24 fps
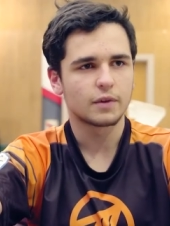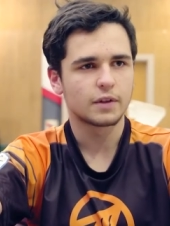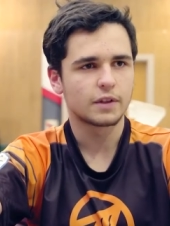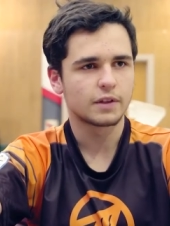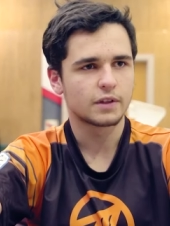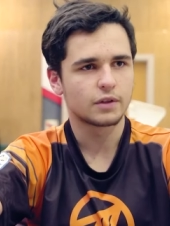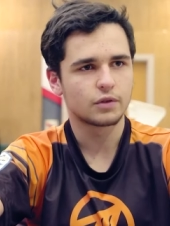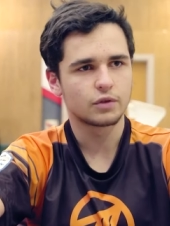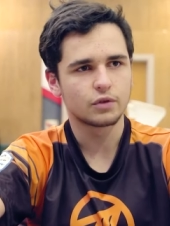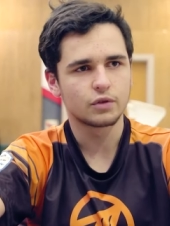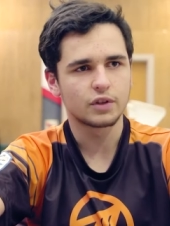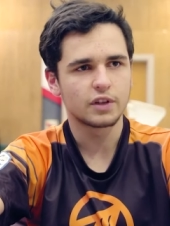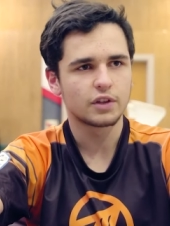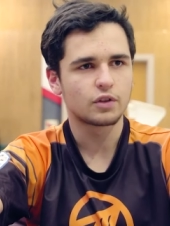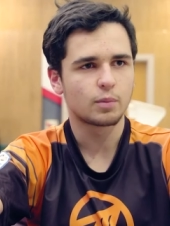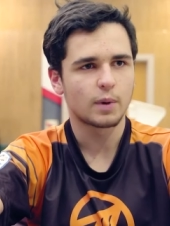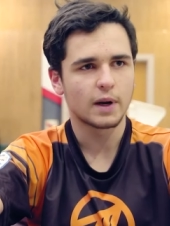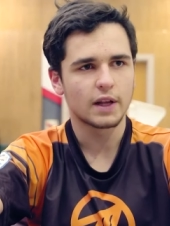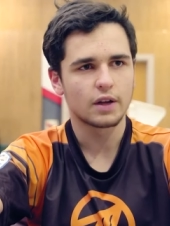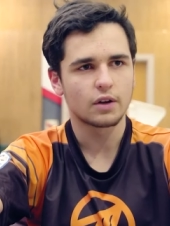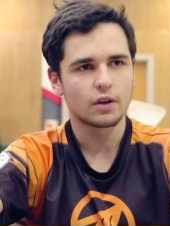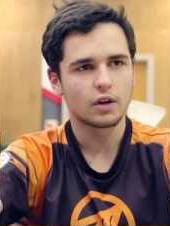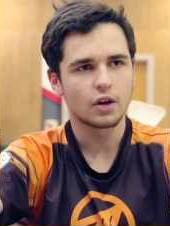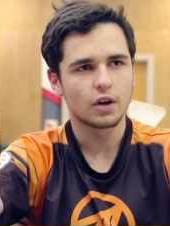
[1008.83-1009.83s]
you need to
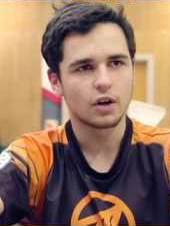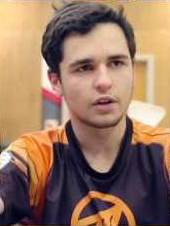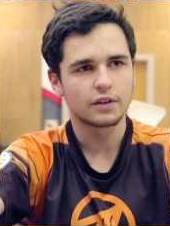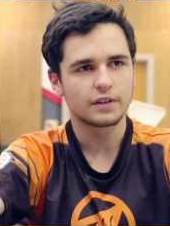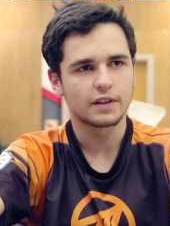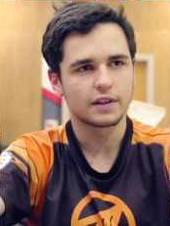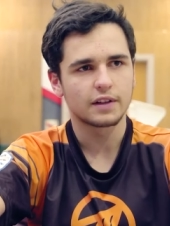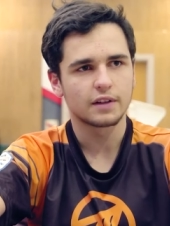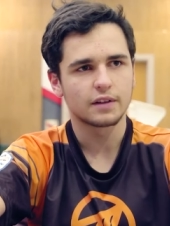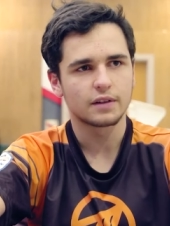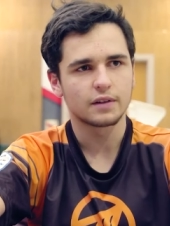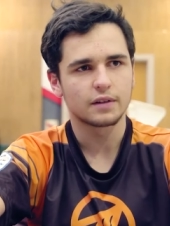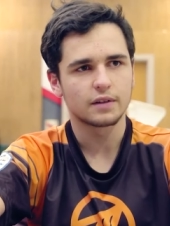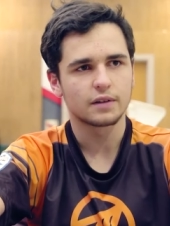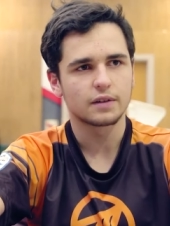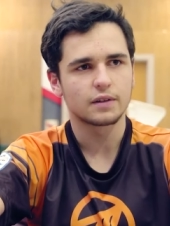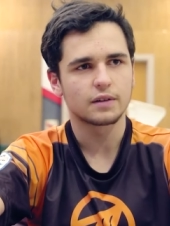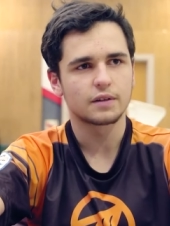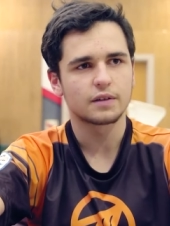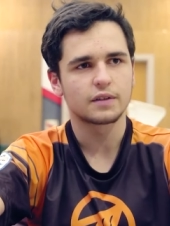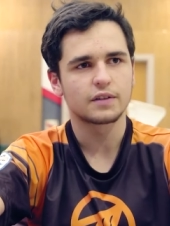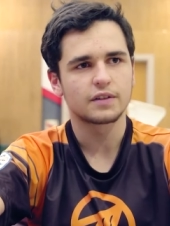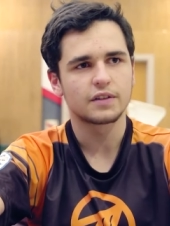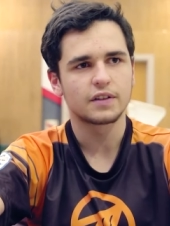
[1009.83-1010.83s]
play a lot
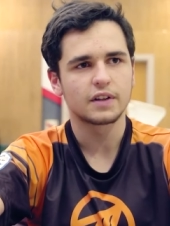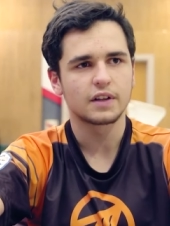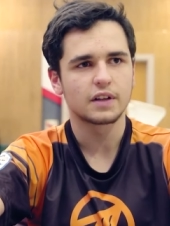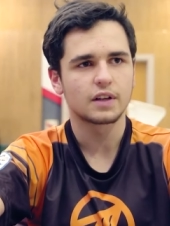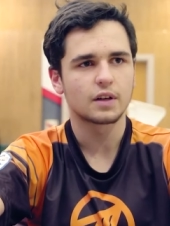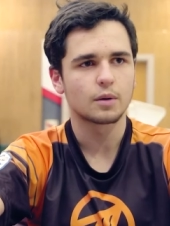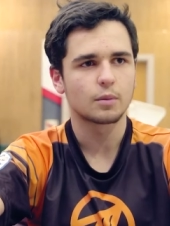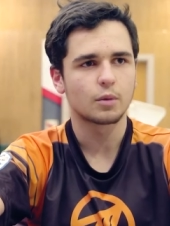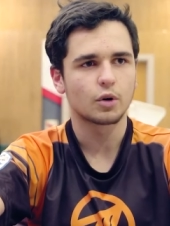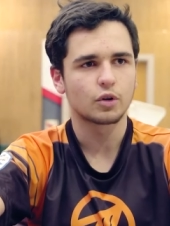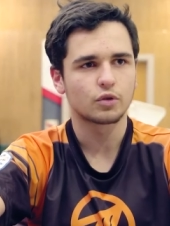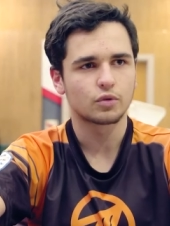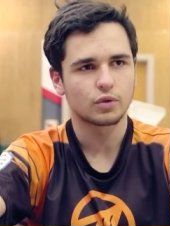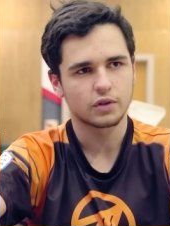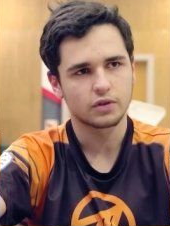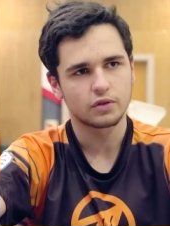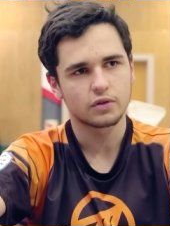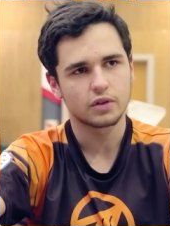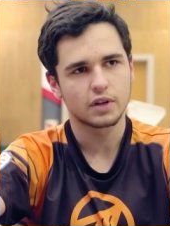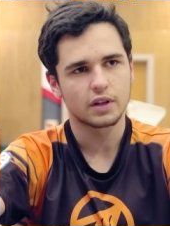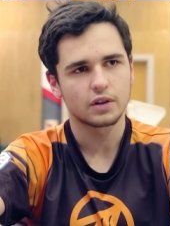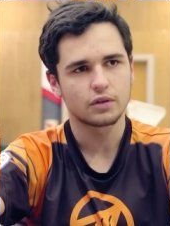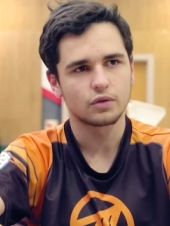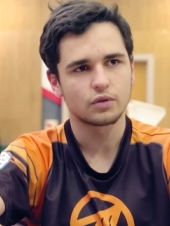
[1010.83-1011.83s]
and think about what
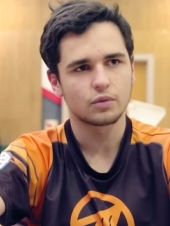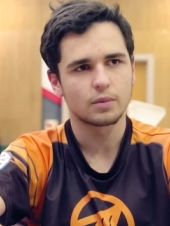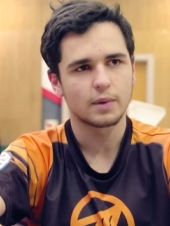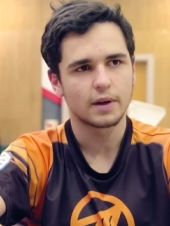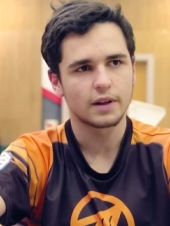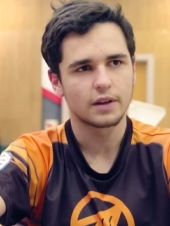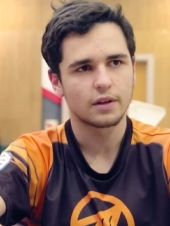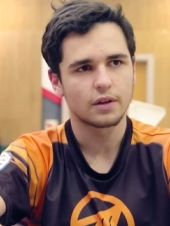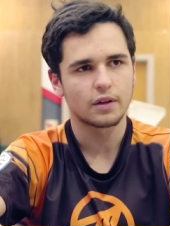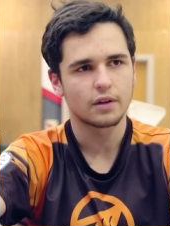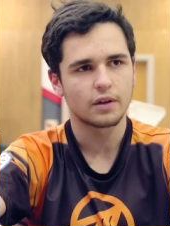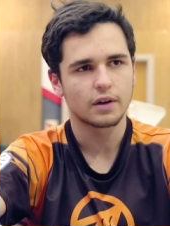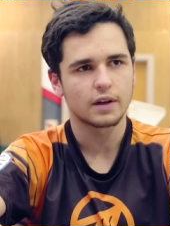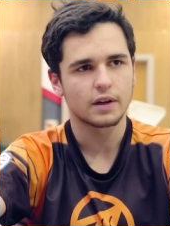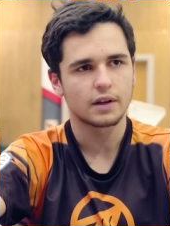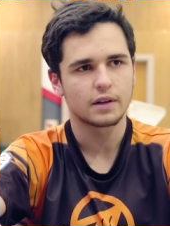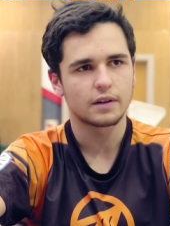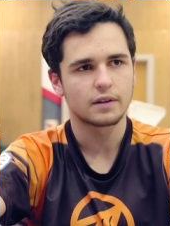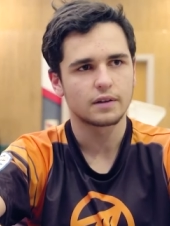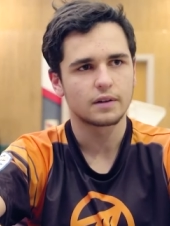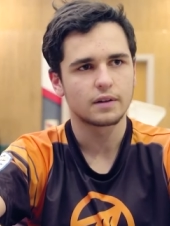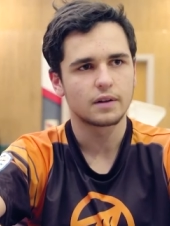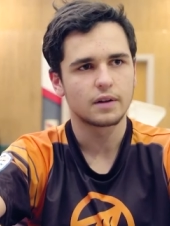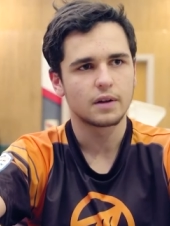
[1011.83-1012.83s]
you can do better
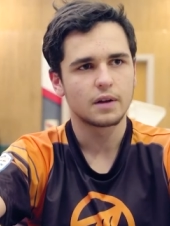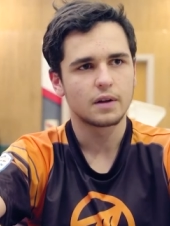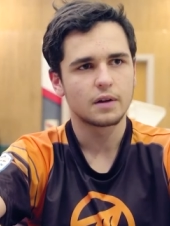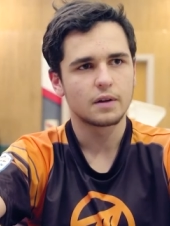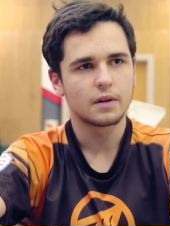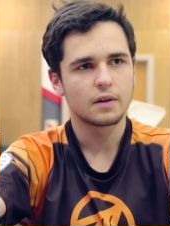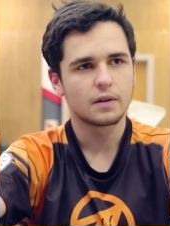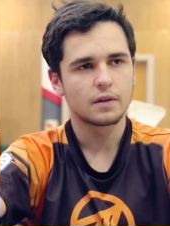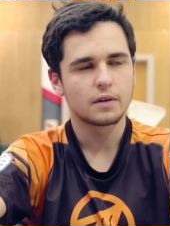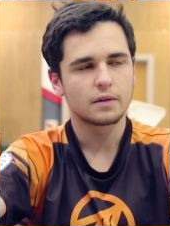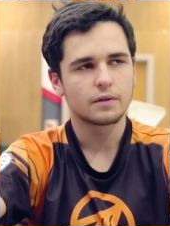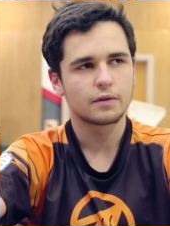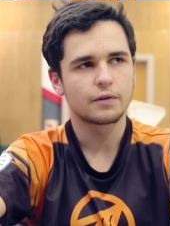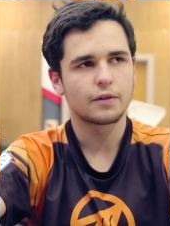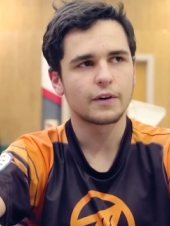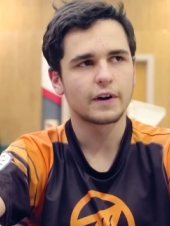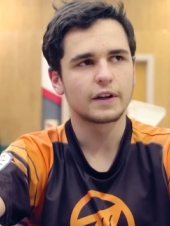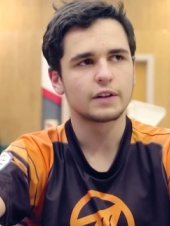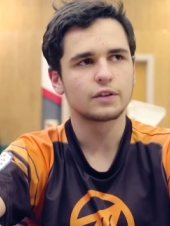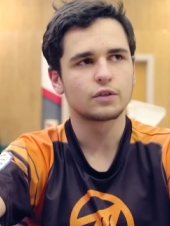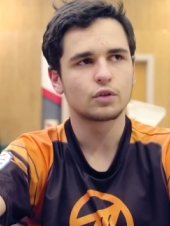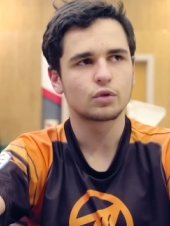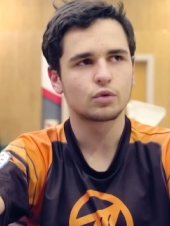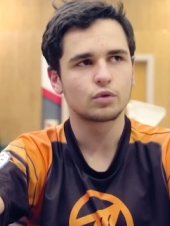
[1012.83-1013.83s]
and
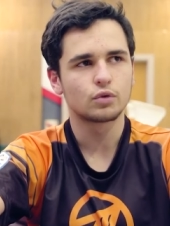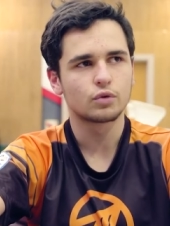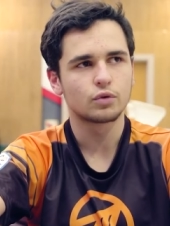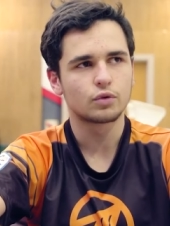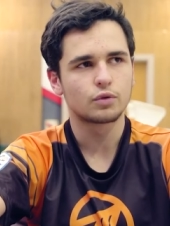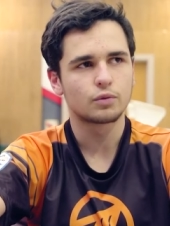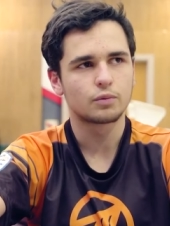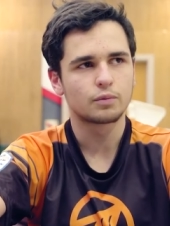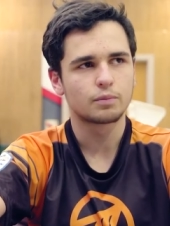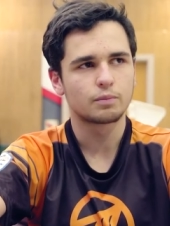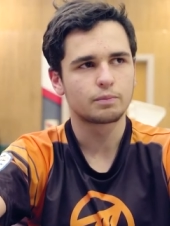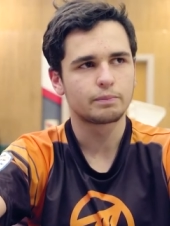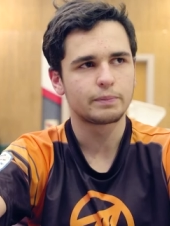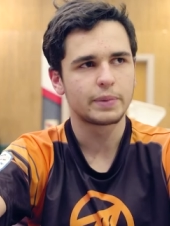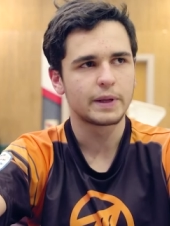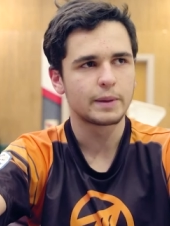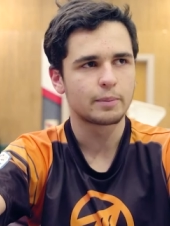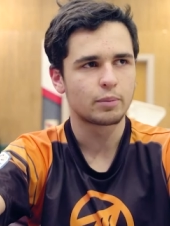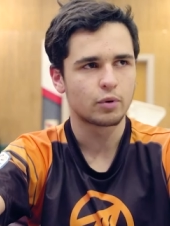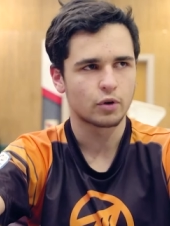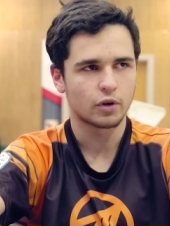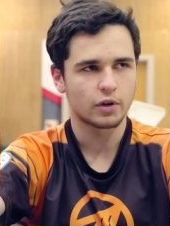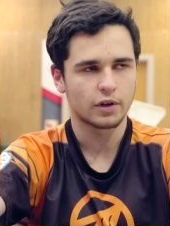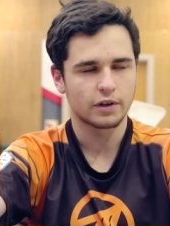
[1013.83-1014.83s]
find the good
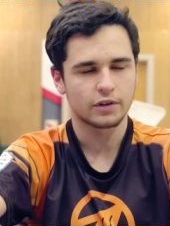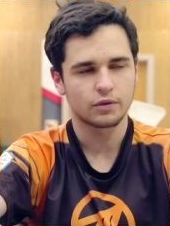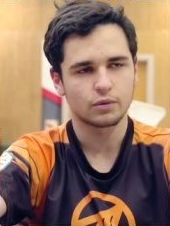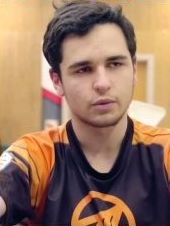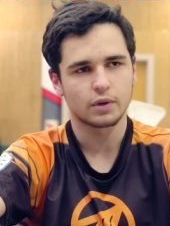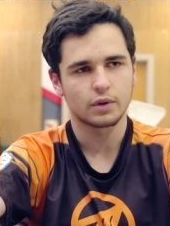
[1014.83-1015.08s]
people as